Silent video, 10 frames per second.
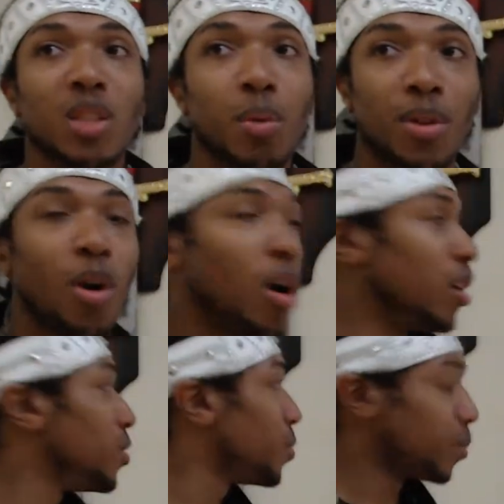It's
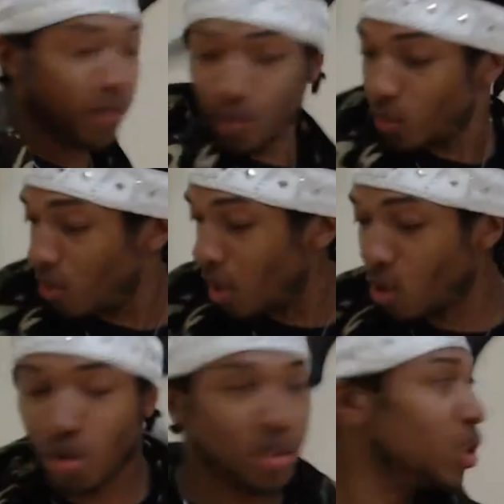pathar. Right,
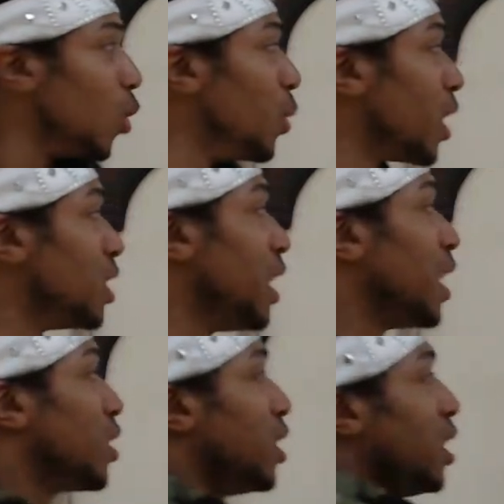good. So we can
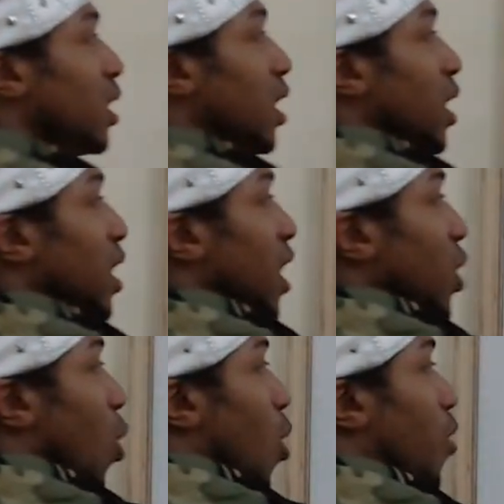take the
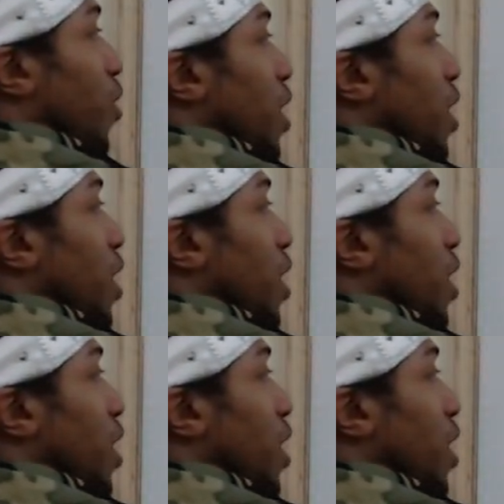ER off of